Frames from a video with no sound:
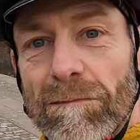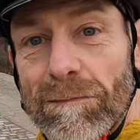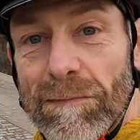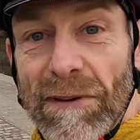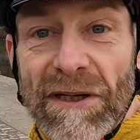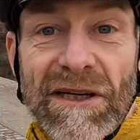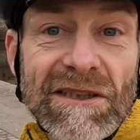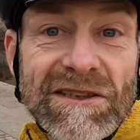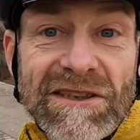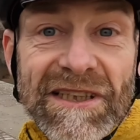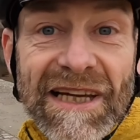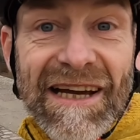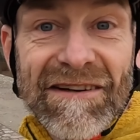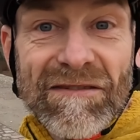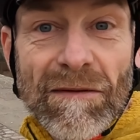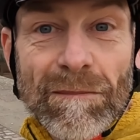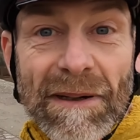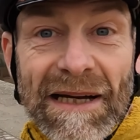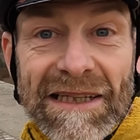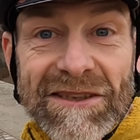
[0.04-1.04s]
Because they
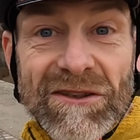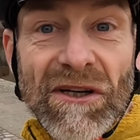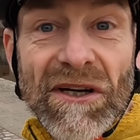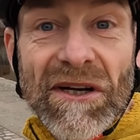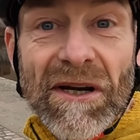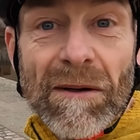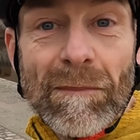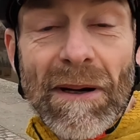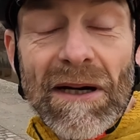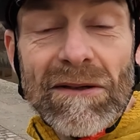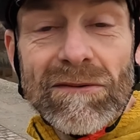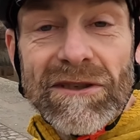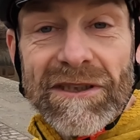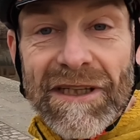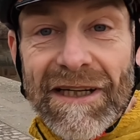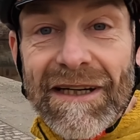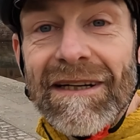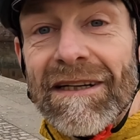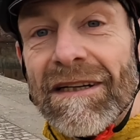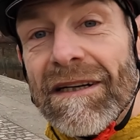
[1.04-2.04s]
have a battery and a
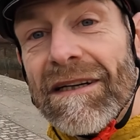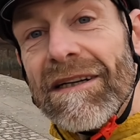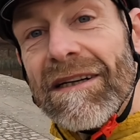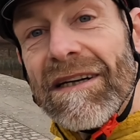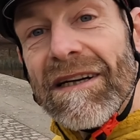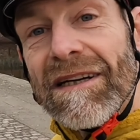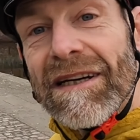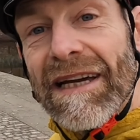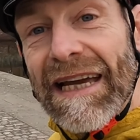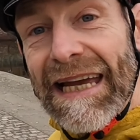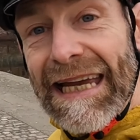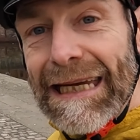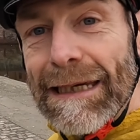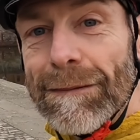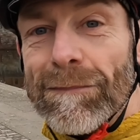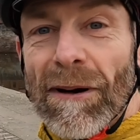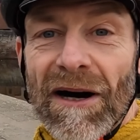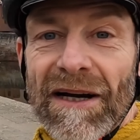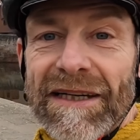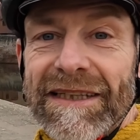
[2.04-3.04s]
motor,
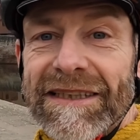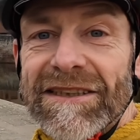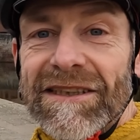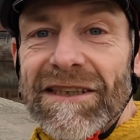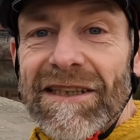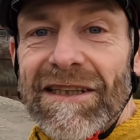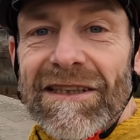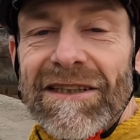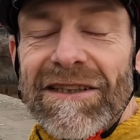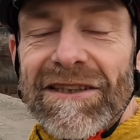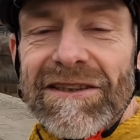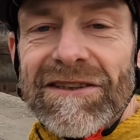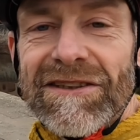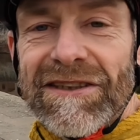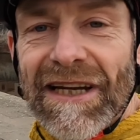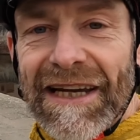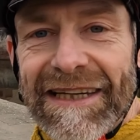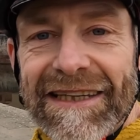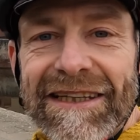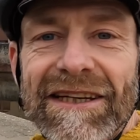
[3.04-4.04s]
e-bikes can
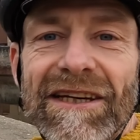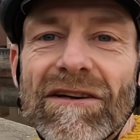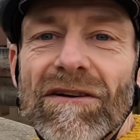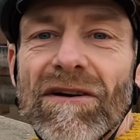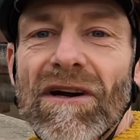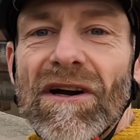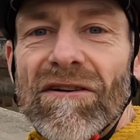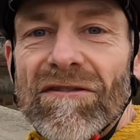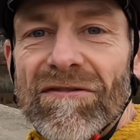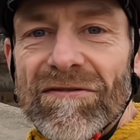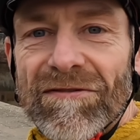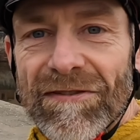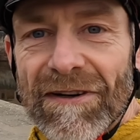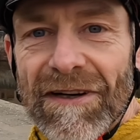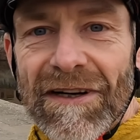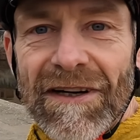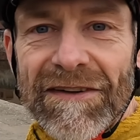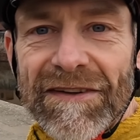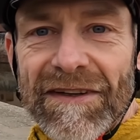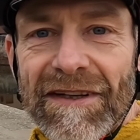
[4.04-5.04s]
take you
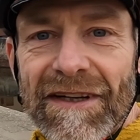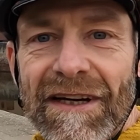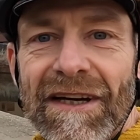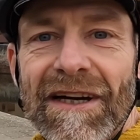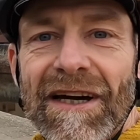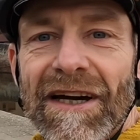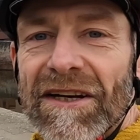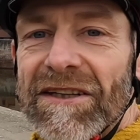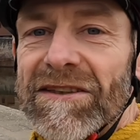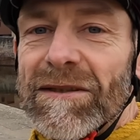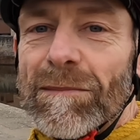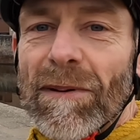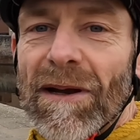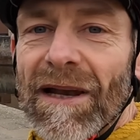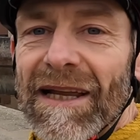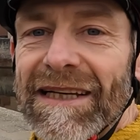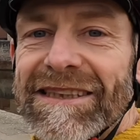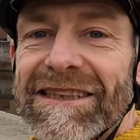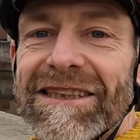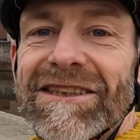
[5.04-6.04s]
further and into
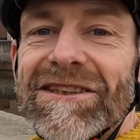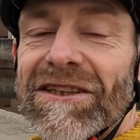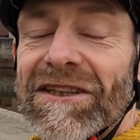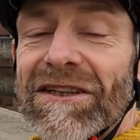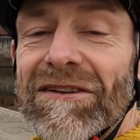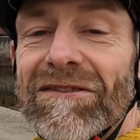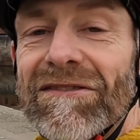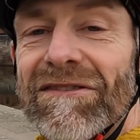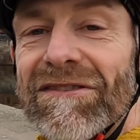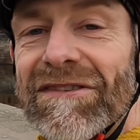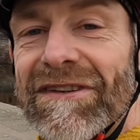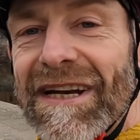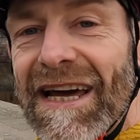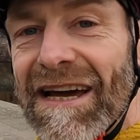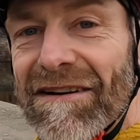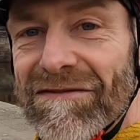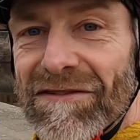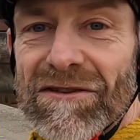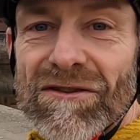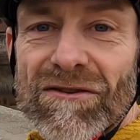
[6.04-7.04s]
places that you
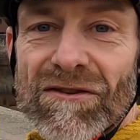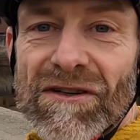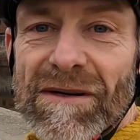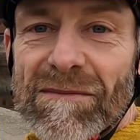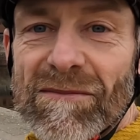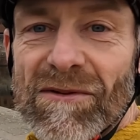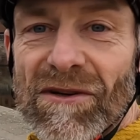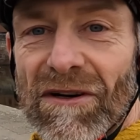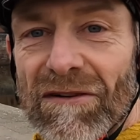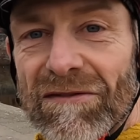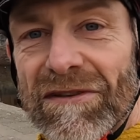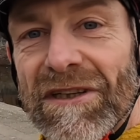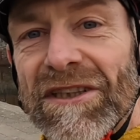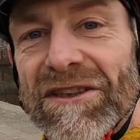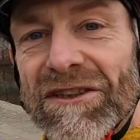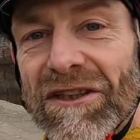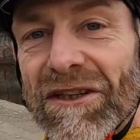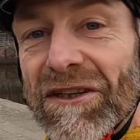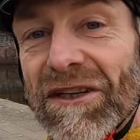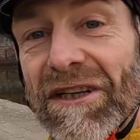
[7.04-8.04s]
never dreamed of,
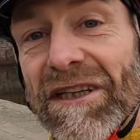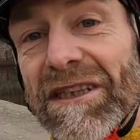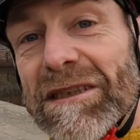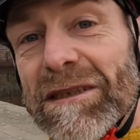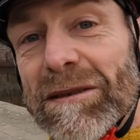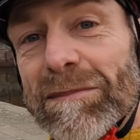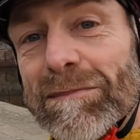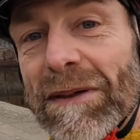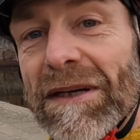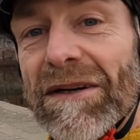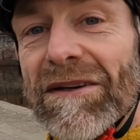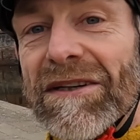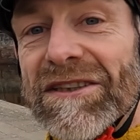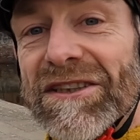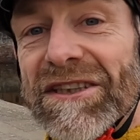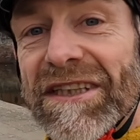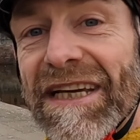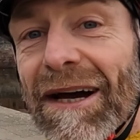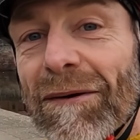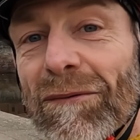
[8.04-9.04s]
so you can
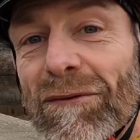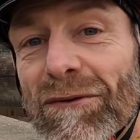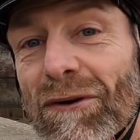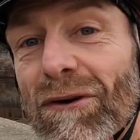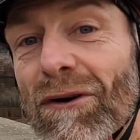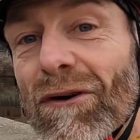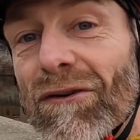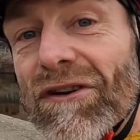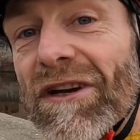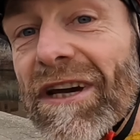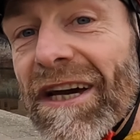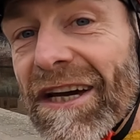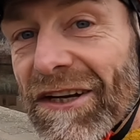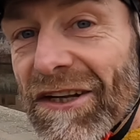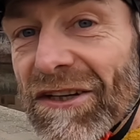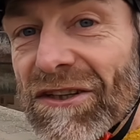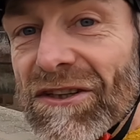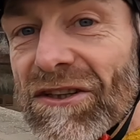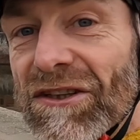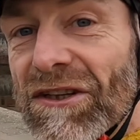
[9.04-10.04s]
experience the outdoors in
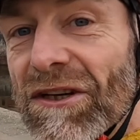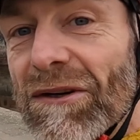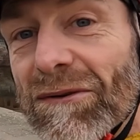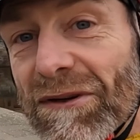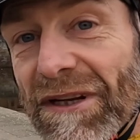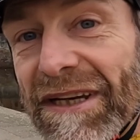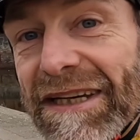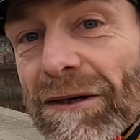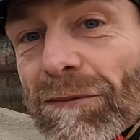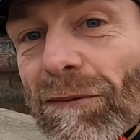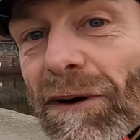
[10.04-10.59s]
a unique